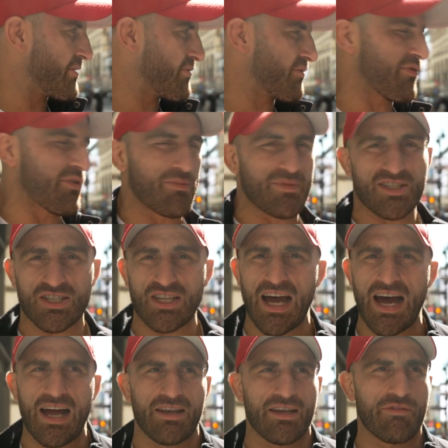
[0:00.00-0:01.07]
Even from the
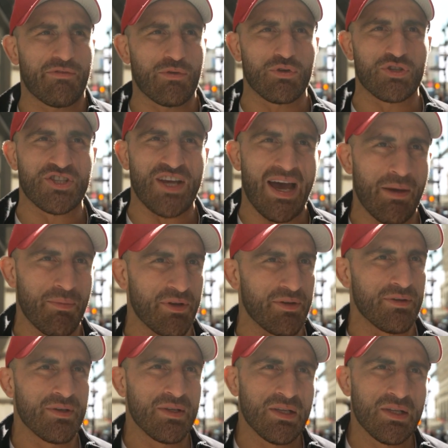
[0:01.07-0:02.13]
start, he threw a jab and
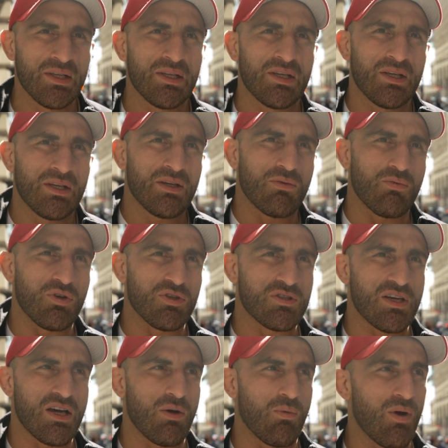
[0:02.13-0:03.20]

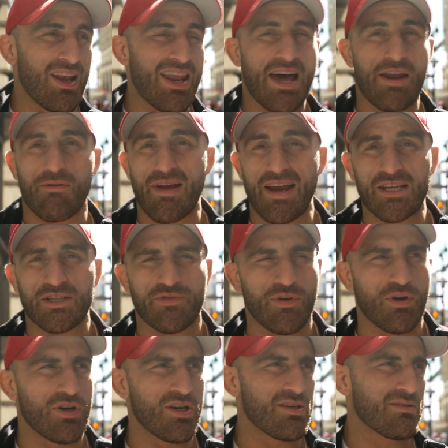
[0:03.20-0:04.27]
was well out of range
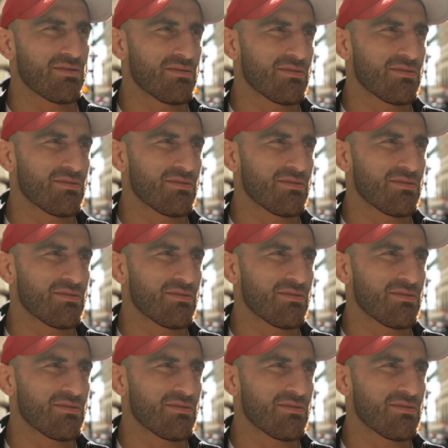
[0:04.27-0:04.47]
for it.